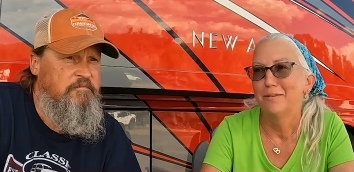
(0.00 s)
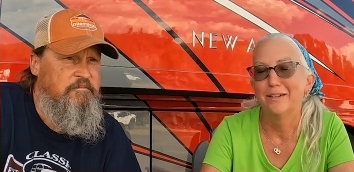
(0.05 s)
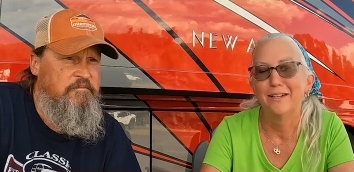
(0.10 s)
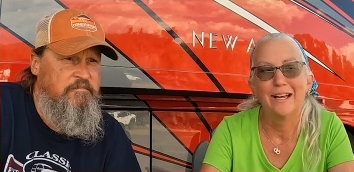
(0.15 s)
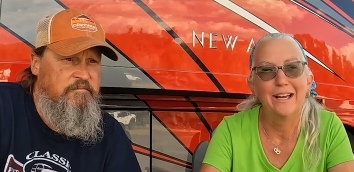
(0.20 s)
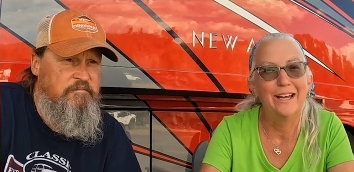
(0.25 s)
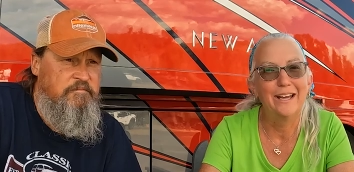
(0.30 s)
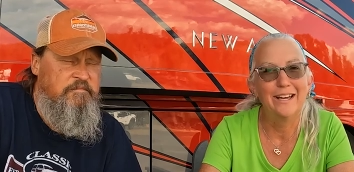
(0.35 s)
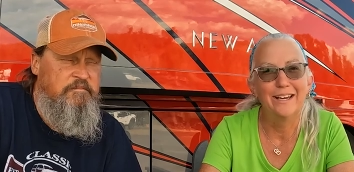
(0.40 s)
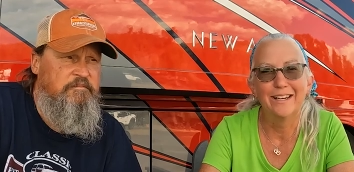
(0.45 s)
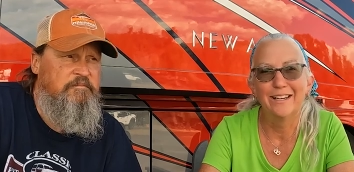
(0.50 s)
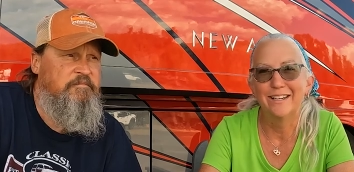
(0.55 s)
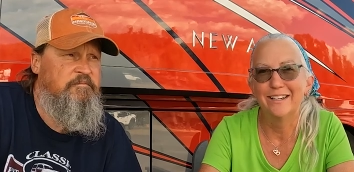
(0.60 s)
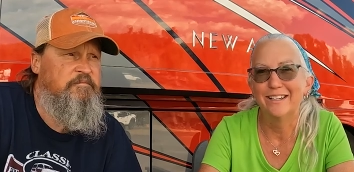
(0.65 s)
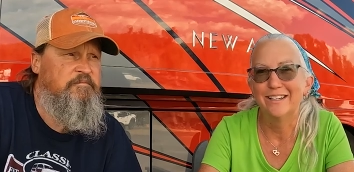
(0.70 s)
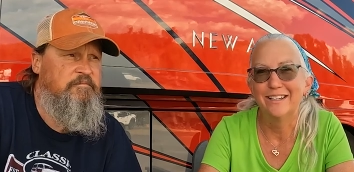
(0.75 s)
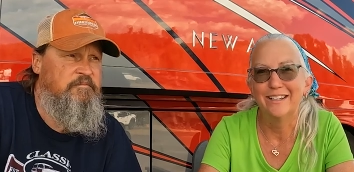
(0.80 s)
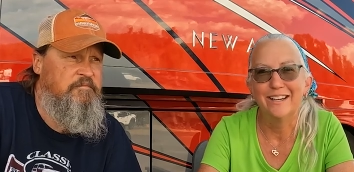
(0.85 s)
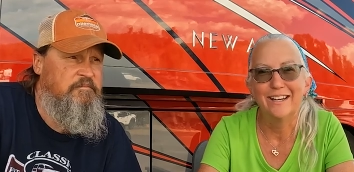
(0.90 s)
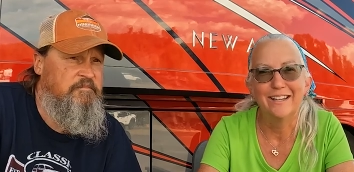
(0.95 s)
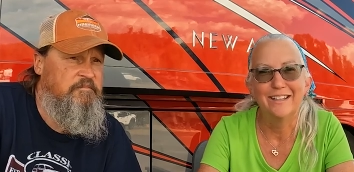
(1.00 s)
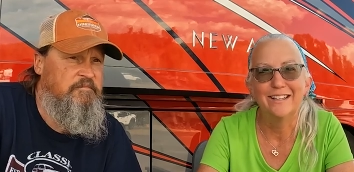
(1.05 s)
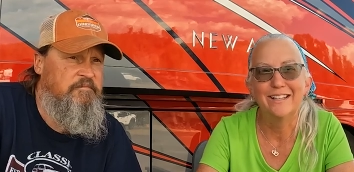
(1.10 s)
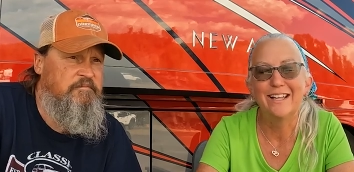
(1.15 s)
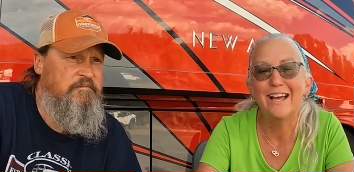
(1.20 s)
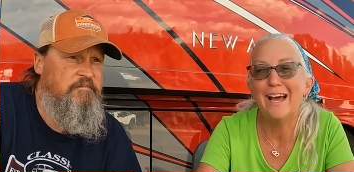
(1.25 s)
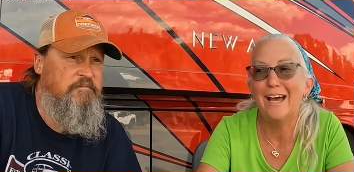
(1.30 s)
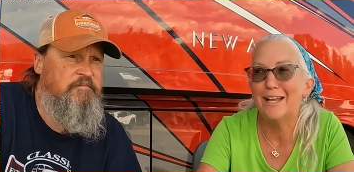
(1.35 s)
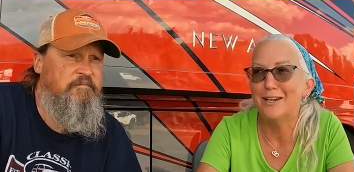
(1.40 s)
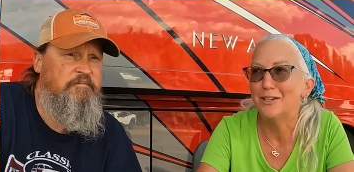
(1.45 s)
Speaker 1: and uh,
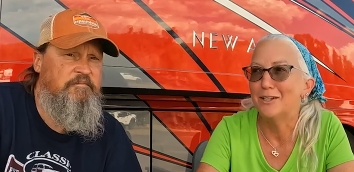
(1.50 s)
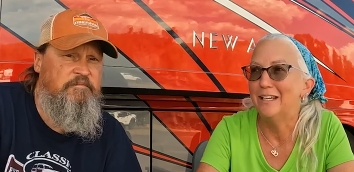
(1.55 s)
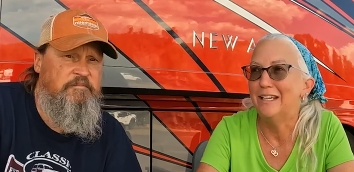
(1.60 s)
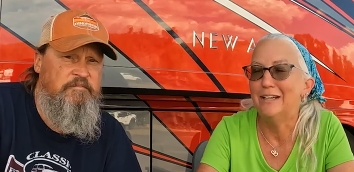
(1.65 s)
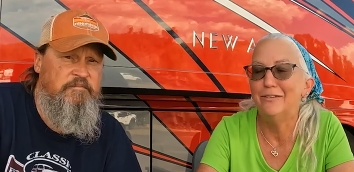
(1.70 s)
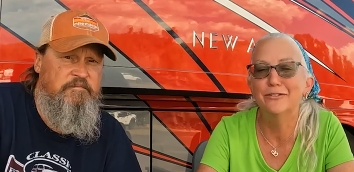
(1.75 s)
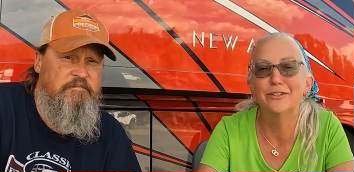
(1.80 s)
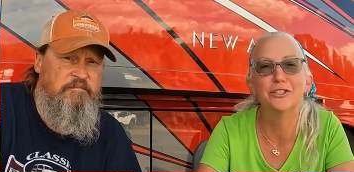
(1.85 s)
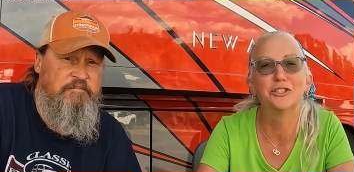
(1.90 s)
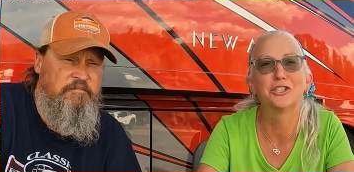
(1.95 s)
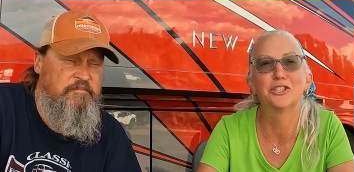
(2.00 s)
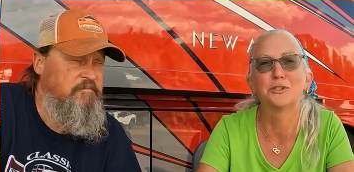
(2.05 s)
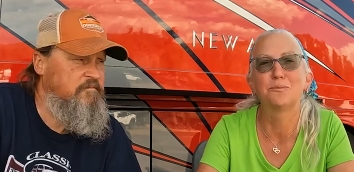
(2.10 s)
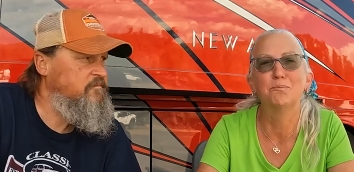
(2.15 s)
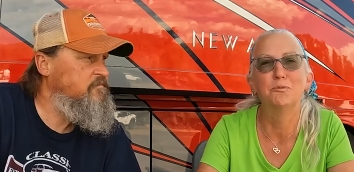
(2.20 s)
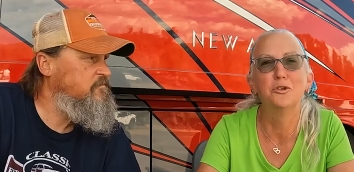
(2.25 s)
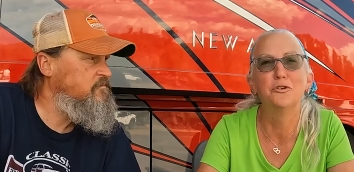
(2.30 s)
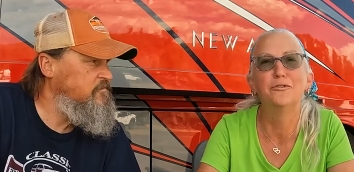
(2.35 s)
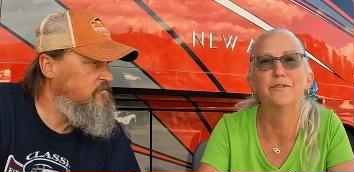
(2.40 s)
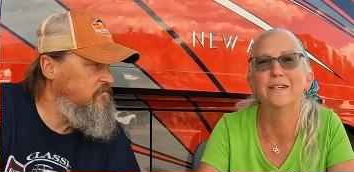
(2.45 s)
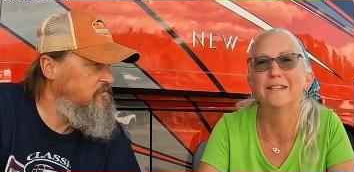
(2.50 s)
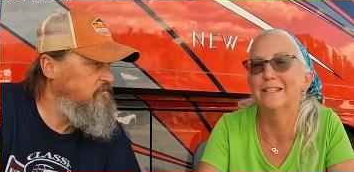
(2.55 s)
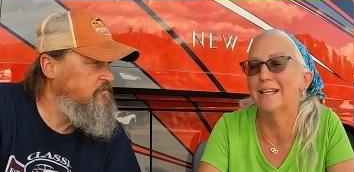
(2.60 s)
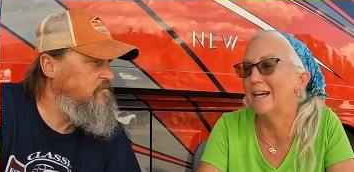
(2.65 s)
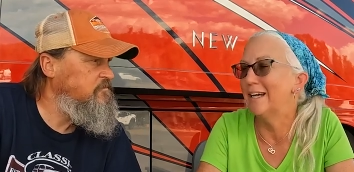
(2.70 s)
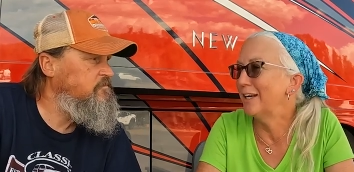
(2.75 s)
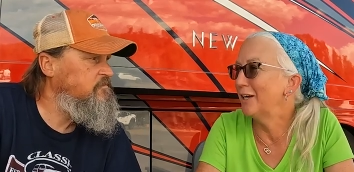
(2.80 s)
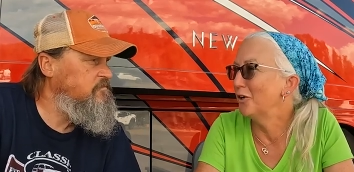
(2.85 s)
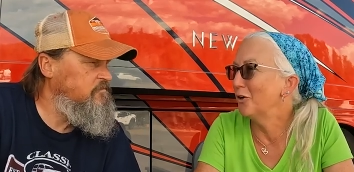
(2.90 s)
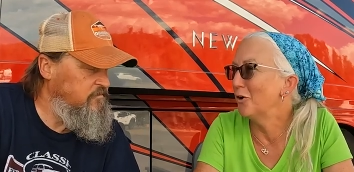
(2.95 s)
and that even just moving
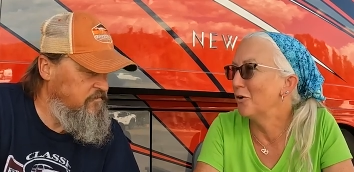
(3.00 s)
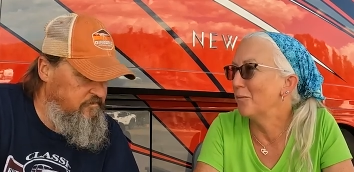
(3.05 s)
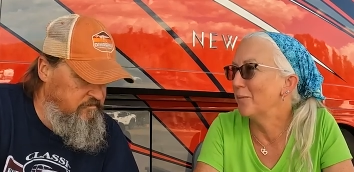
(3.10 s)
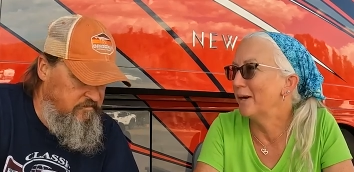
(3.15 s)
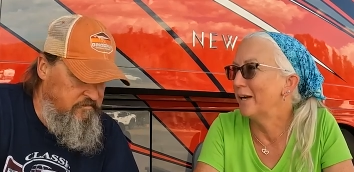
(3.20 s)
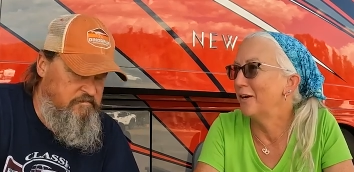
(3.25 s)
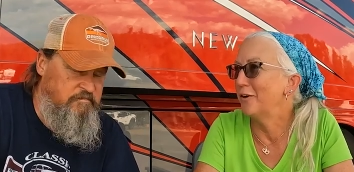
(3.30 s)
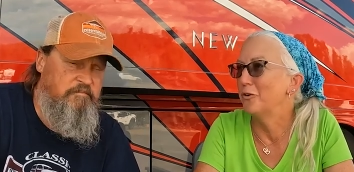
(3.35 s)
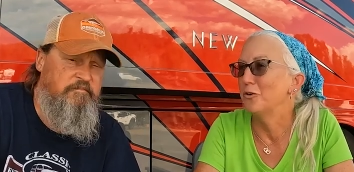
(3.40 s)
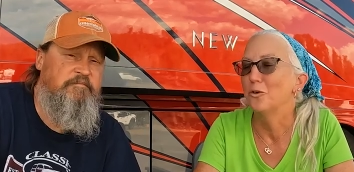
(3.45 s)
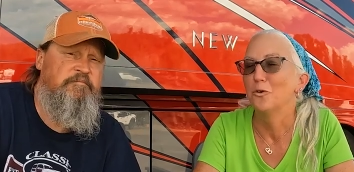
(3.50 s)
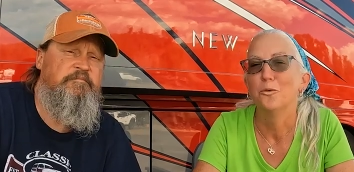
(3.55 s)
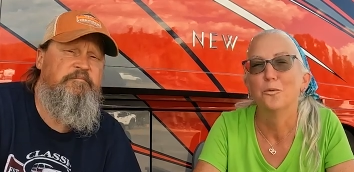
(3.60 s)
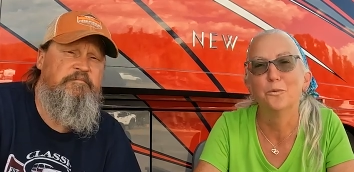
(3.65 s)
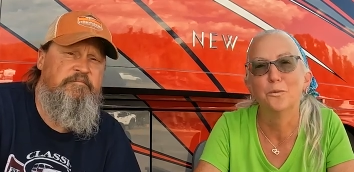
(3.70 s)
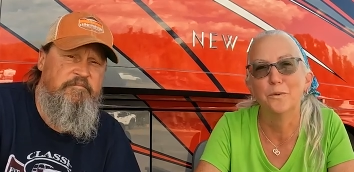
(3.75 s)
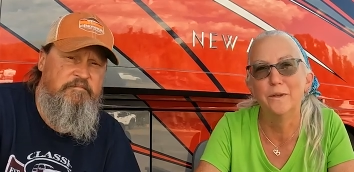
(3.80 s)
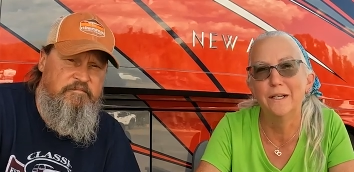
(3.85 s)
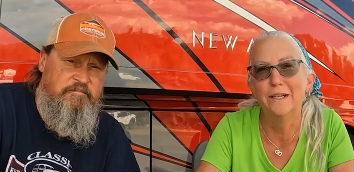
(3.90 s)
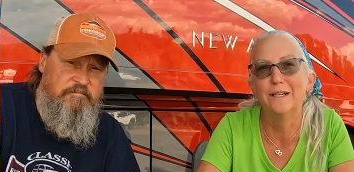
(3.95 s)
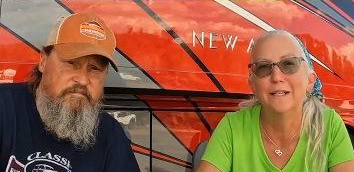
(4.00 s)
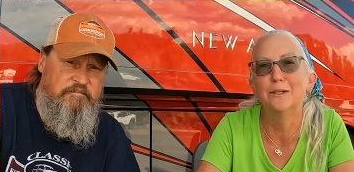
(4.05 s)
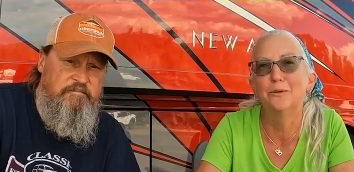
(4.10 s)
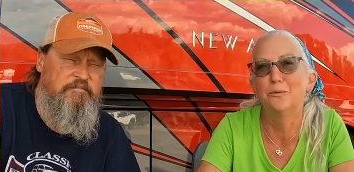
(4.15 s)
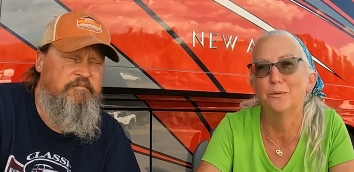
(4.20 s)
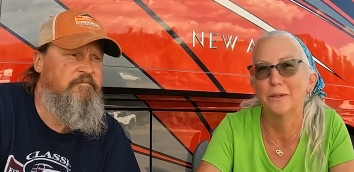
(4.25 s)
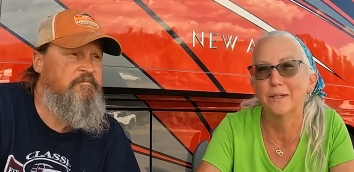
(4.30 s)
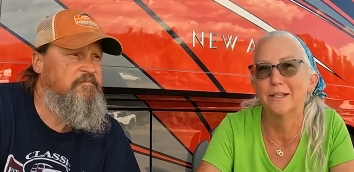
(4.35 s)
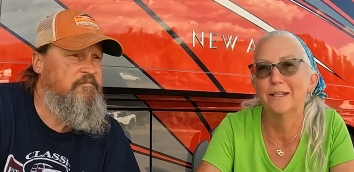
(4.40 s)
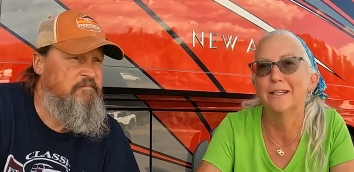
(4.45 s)
that air around
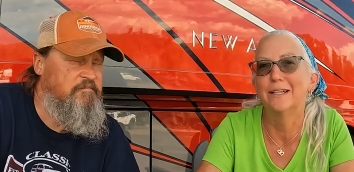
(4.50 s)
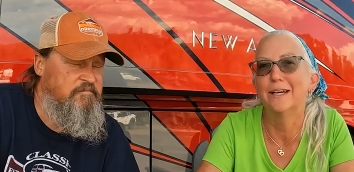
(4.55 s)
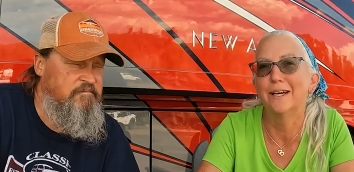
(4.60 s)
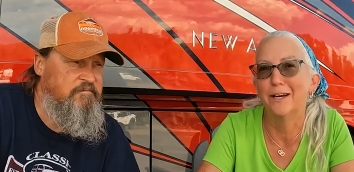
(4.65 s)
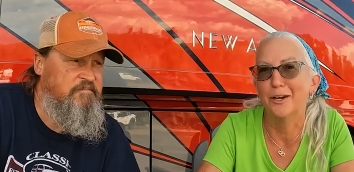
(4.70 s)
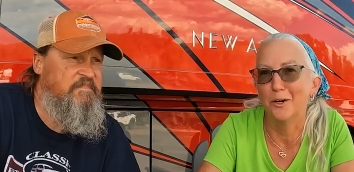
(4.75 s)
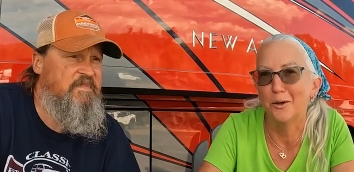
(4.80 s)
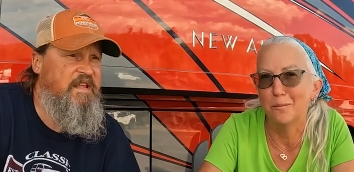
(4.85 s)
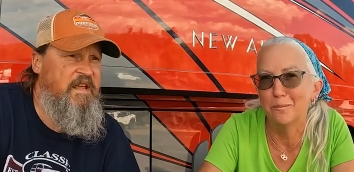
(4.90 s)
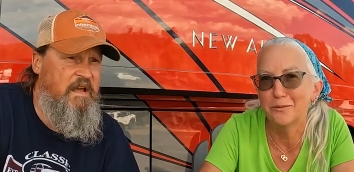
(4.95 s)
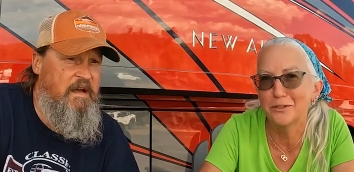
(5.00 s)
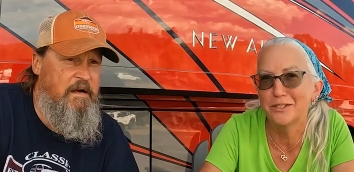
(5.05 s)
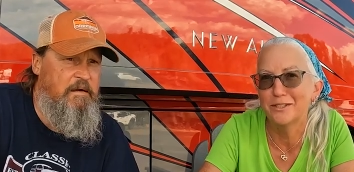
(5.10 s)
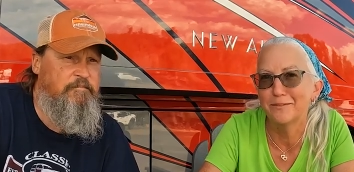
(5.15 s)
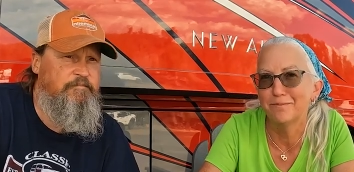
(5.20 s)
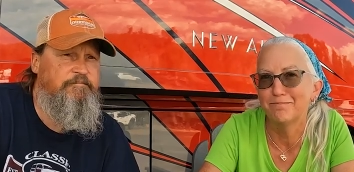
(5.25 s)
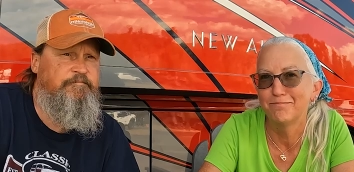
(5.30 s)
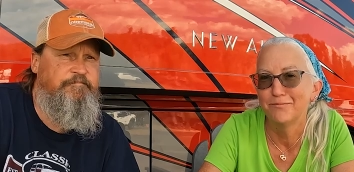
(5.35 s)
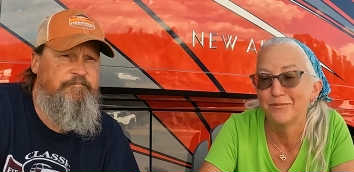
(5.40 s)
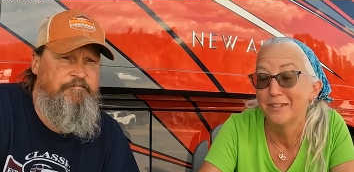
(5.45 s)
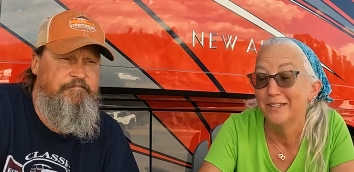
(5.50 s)
really really helps. Yep.